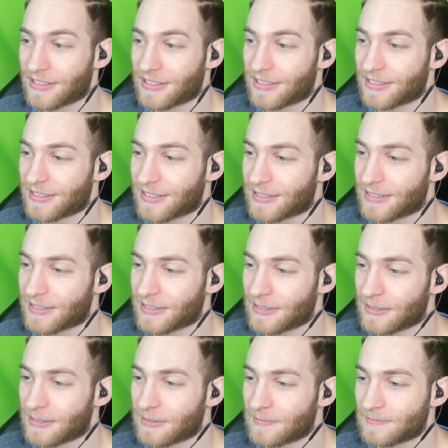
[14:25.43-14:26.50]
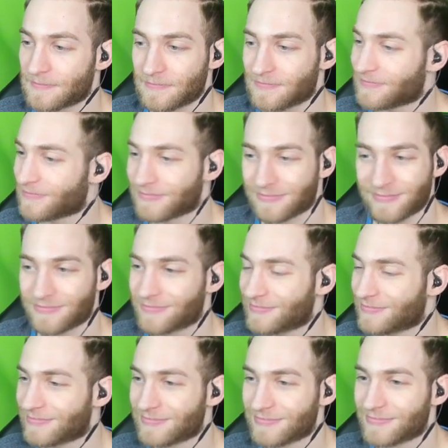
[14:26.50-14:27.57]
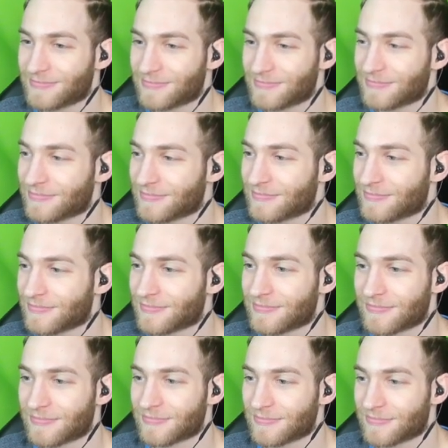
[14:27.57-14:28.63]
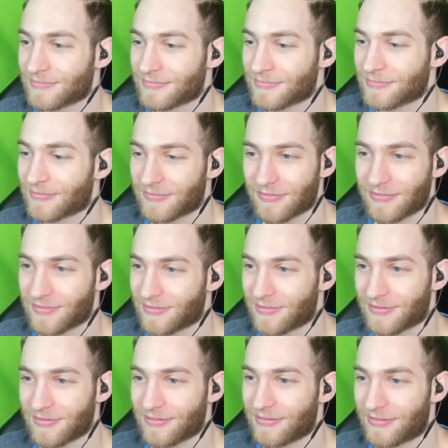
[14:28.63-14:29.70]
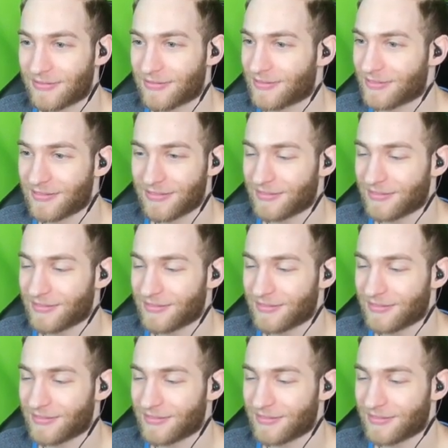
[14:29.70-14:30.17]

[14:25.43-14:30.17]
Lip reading: [no speech]